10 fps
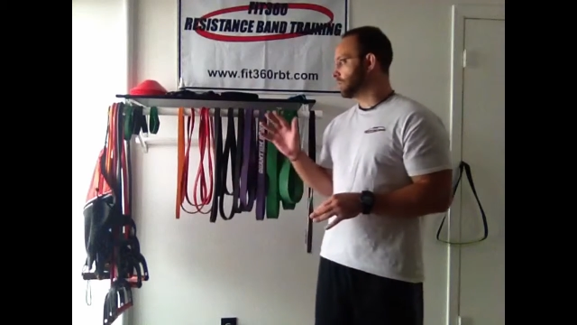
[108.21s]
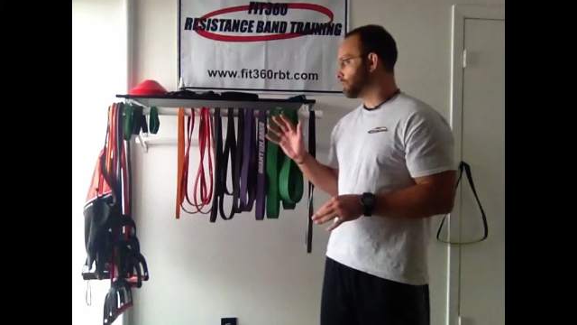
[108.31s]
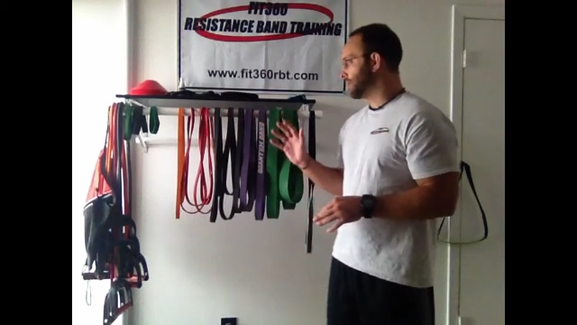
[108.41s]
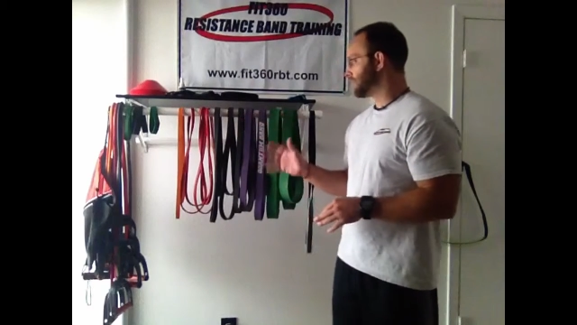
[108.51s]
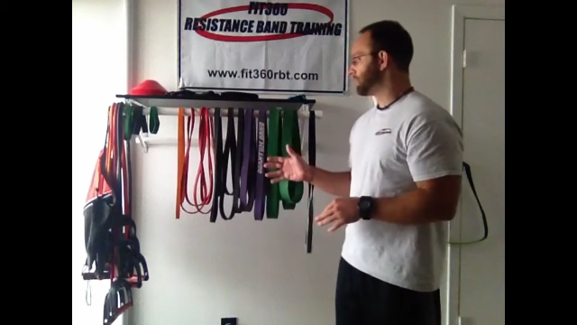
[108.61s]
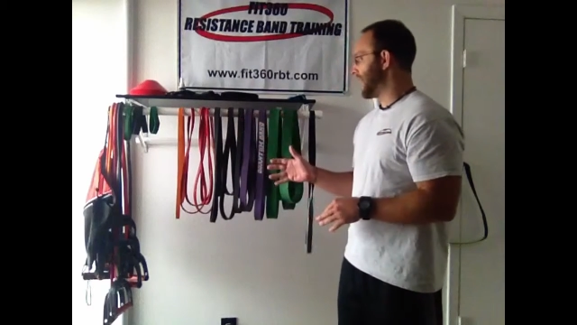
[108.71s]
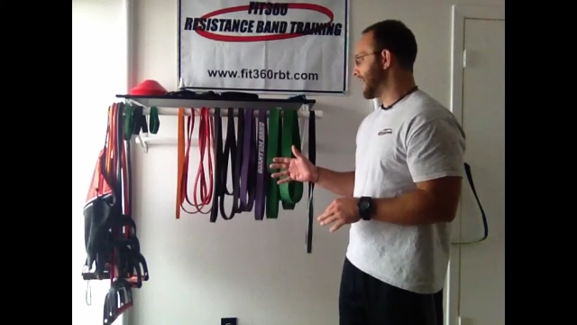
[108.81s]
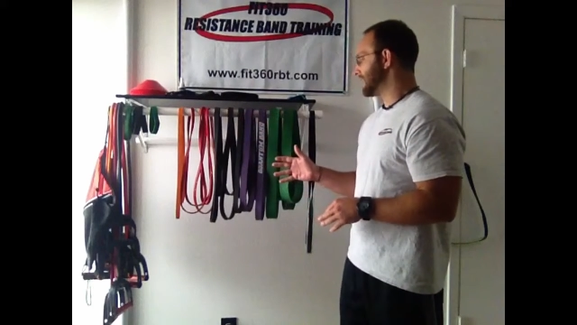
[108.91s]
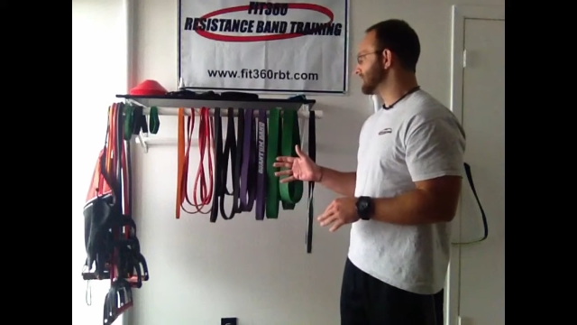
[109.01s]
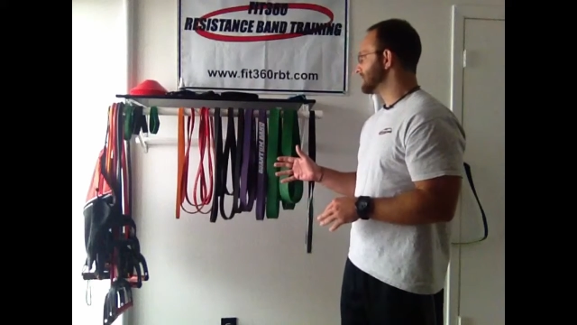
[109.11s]
with
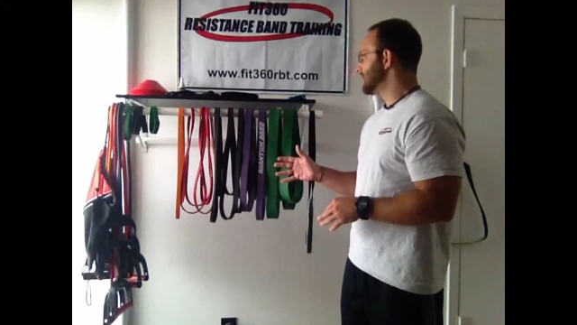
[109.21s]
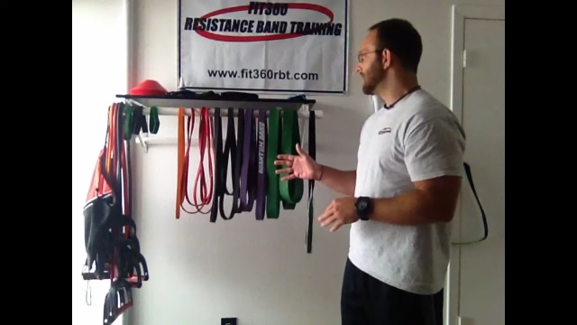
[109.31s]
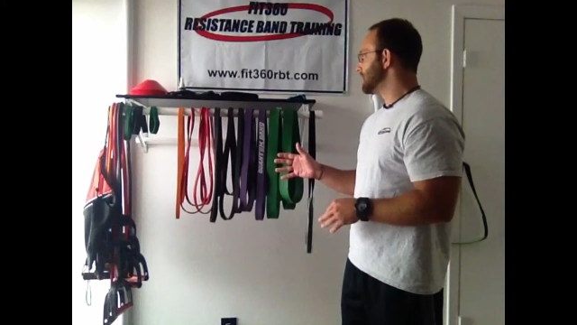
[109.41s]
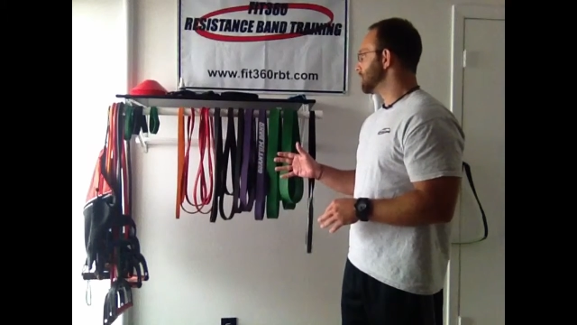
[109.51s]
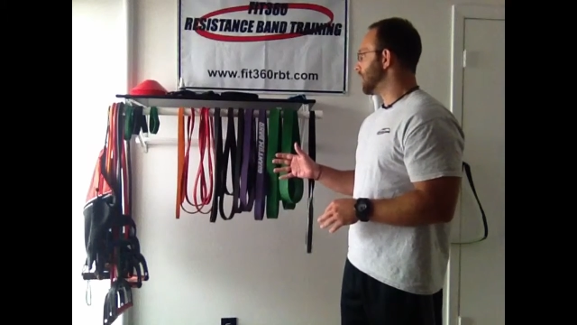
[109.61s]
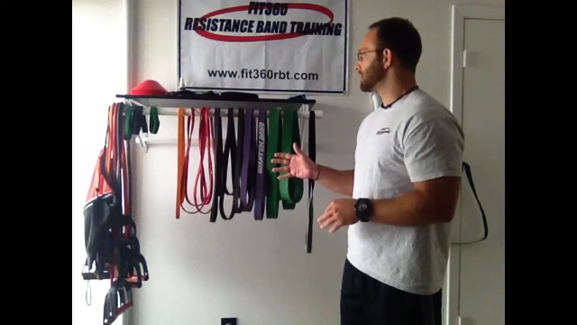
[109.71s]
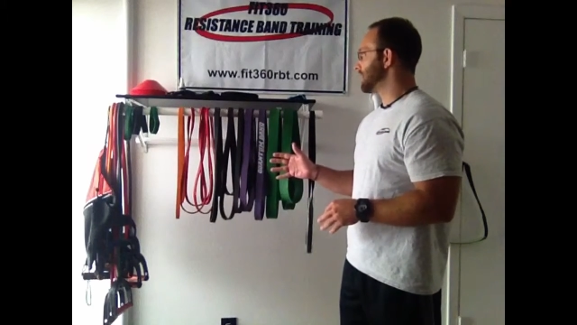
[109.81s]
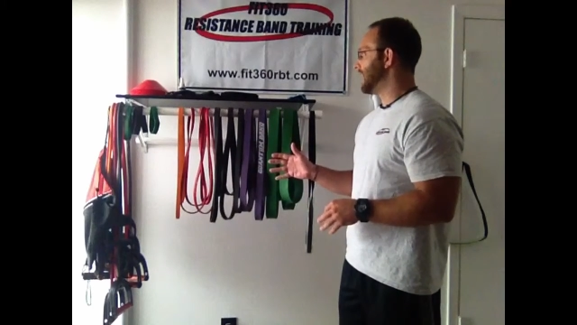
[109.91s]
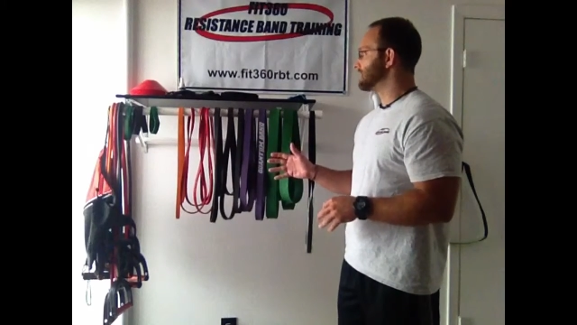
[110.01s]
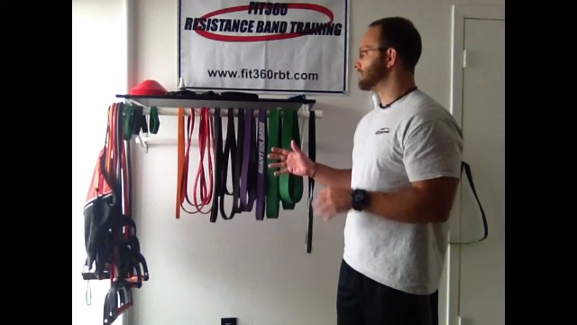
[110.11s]
bands, you also
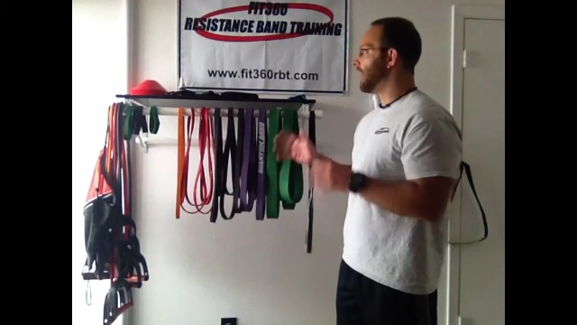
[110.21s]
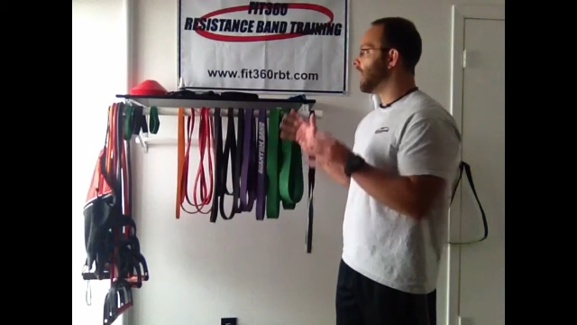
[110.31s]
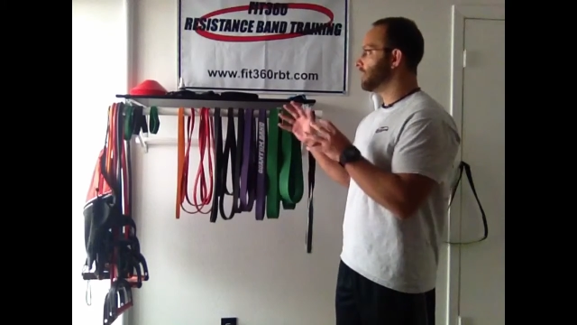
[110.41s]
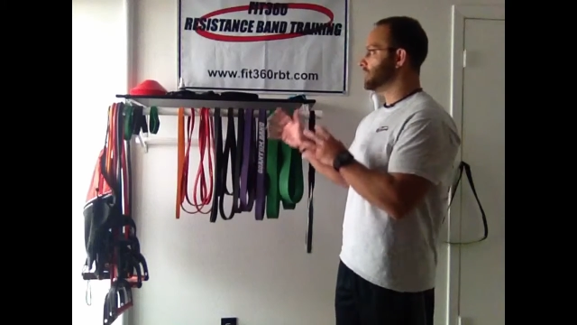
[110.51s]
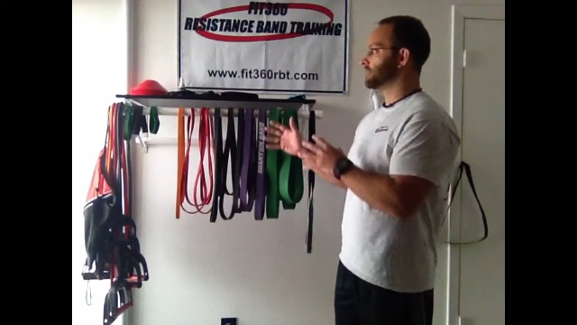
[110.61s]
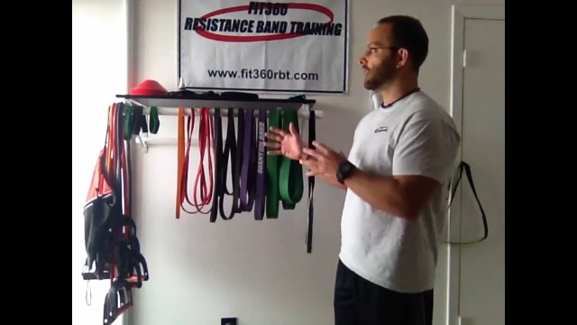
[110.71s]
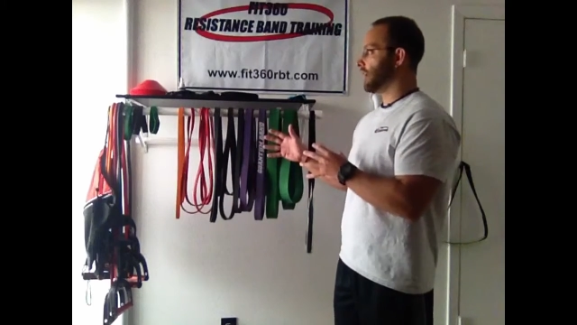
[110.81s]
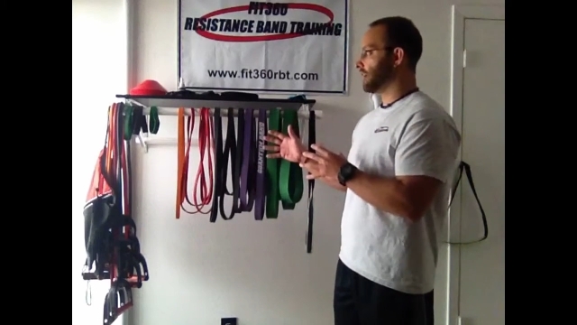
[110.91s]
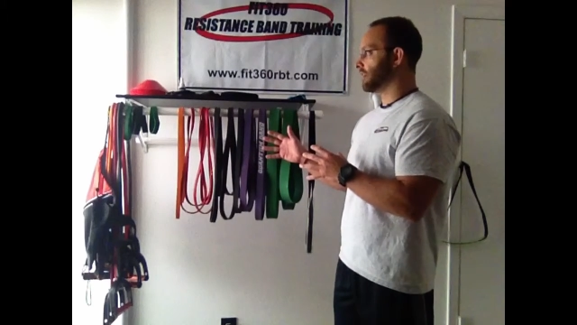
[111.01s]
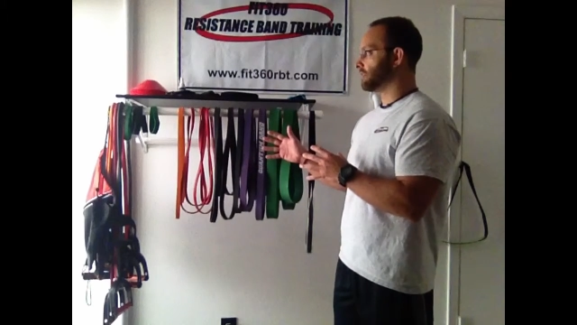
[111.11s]
have some other
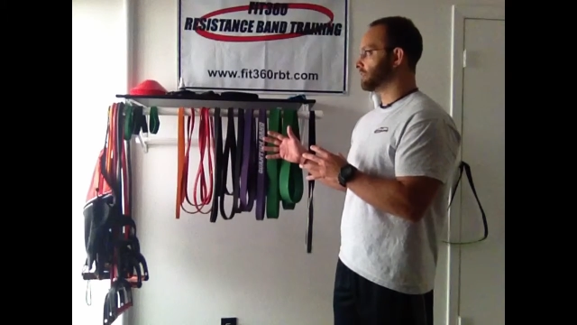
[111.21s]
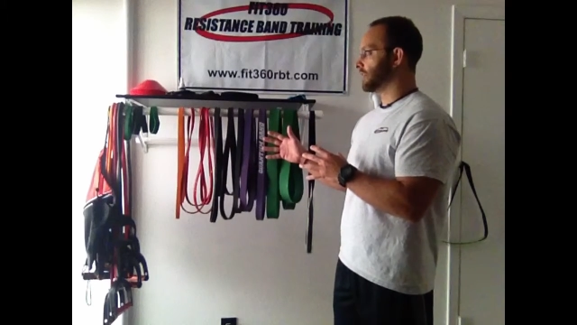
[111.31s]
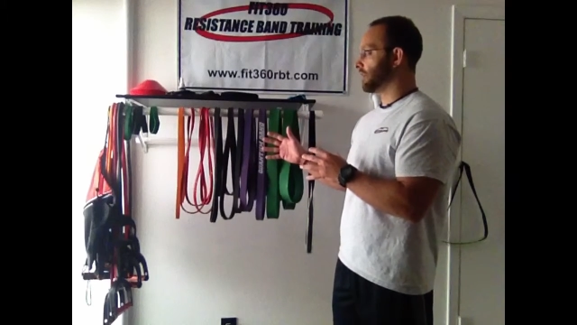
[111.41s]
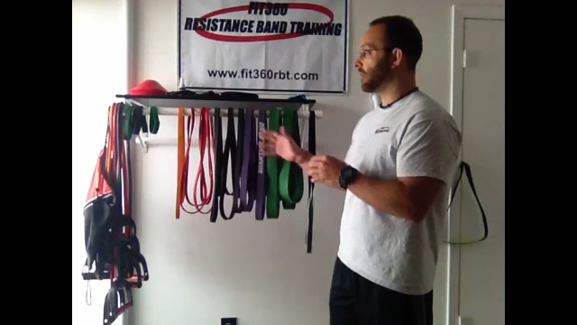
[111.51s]
training.